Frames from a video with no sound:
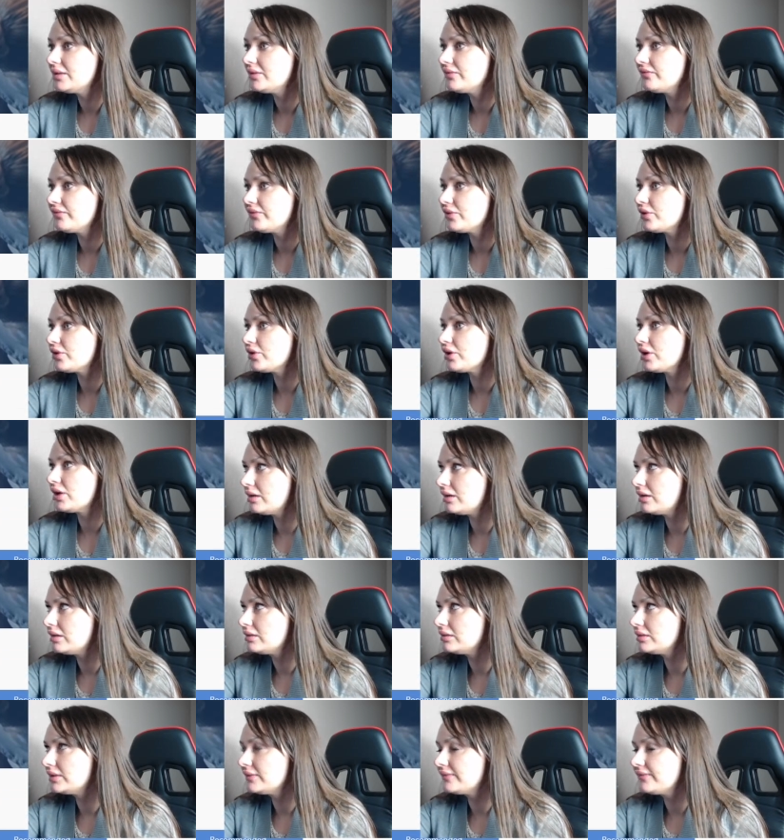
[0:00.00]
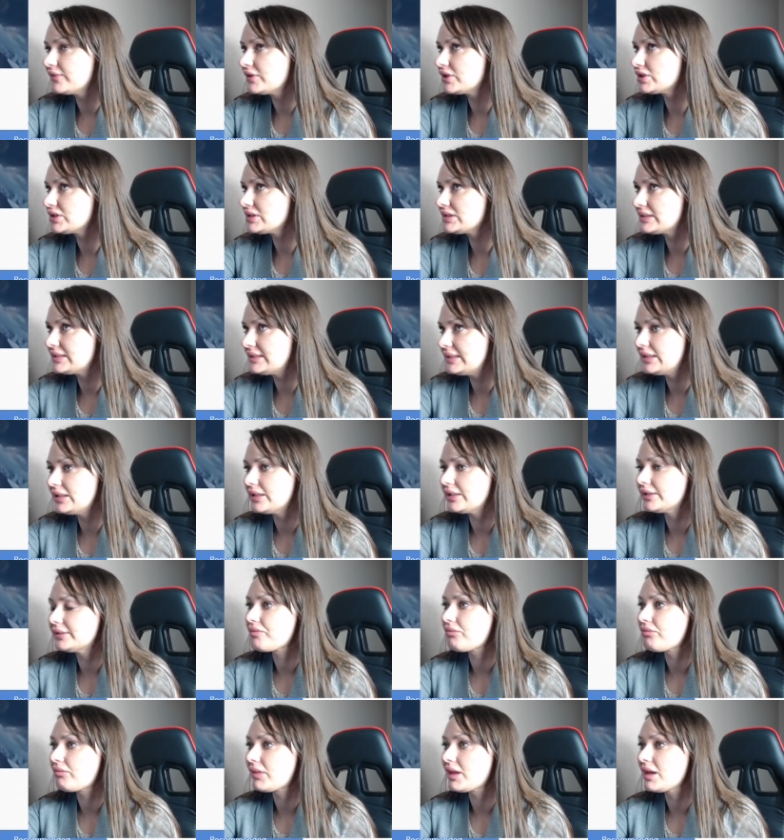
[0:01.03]
for the first
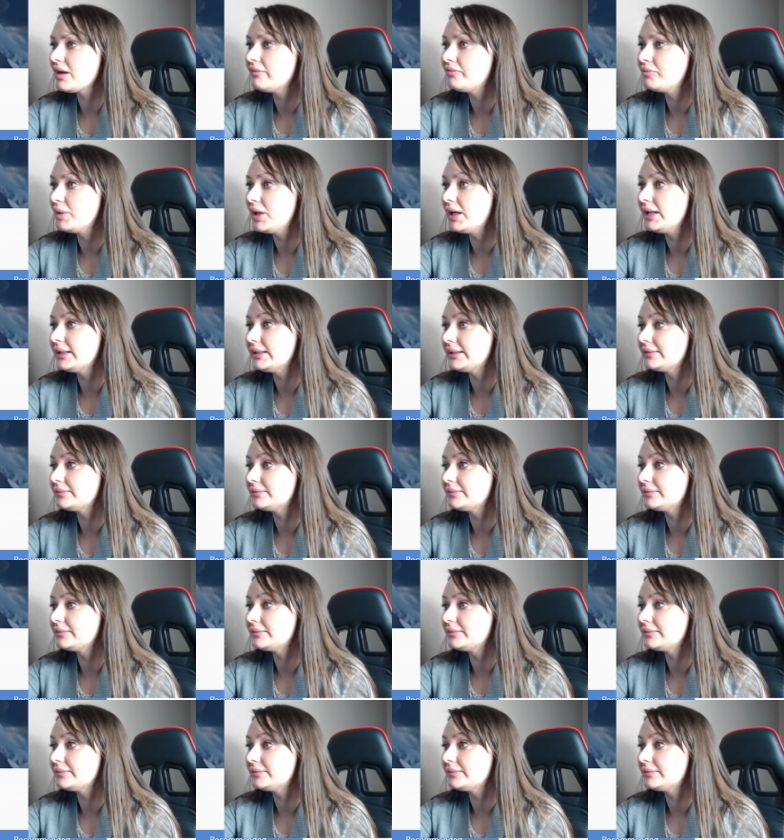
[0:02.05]
year of blogging.